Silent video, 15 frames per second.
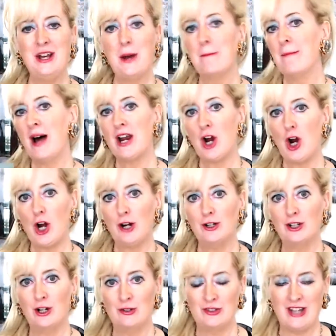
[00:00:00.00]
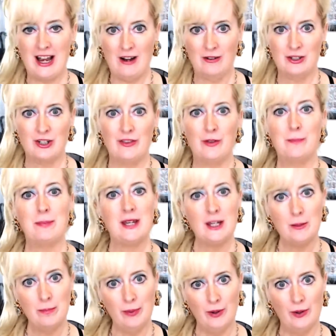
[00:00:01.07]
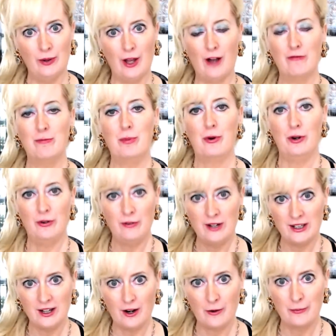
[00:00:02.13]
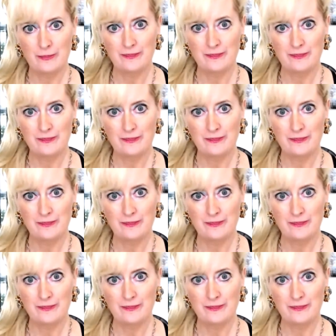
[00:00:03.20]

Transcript: My heart goes out to the people of Puerto Rico.